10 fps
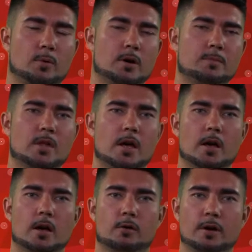Well,
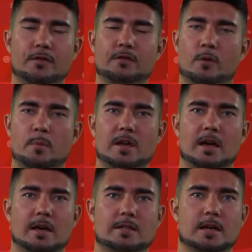Griffith for me
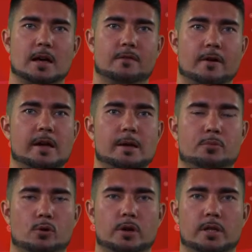had a very
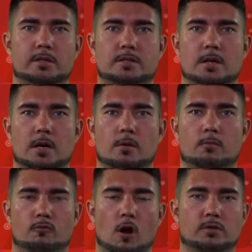important
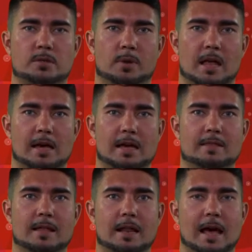role to play in
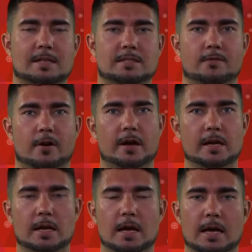that it has a
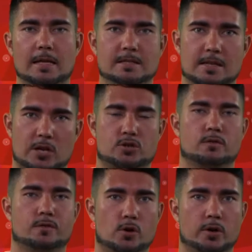very international
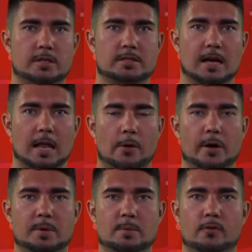focus,
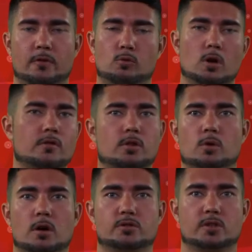allowing people from all over the
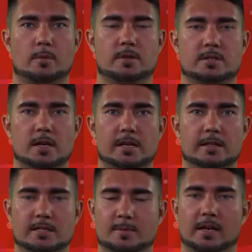world to come and study in
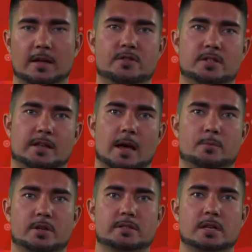this magnificent
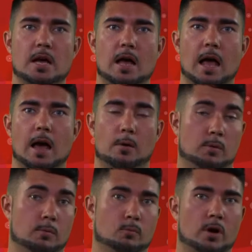campus, on
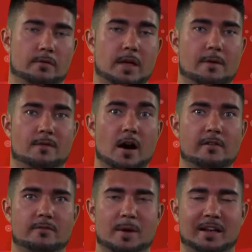one of their
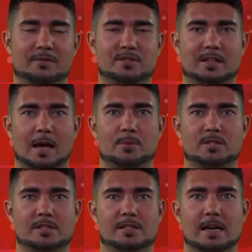five magnificent
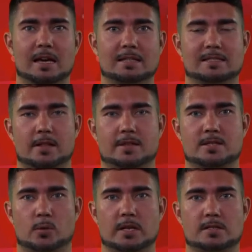campuses in
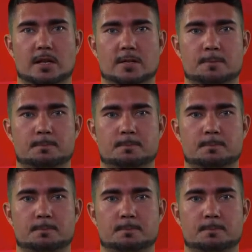Southeast Queensland.